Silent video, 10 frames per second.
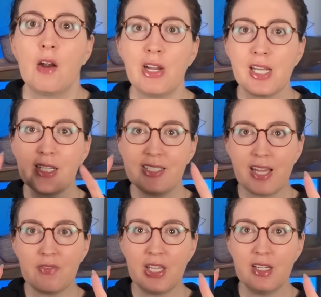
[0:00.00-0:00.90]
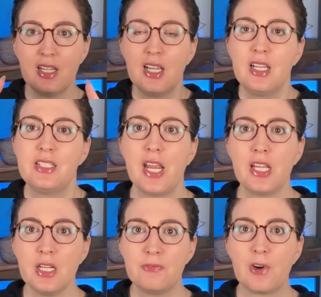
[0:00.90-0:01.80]
All right, next seven,
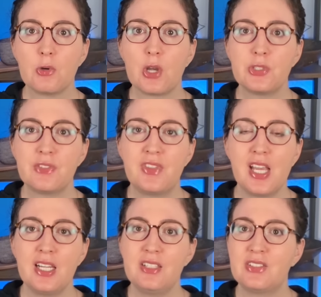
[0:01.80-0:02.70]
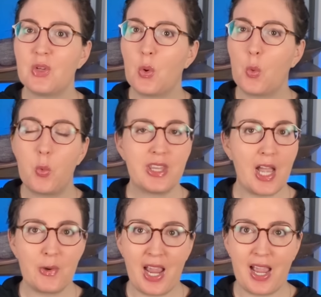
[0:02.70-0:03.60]
taking photos of things
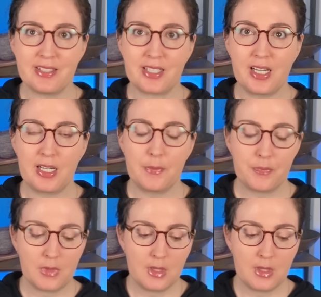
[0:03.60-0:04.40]
without asking.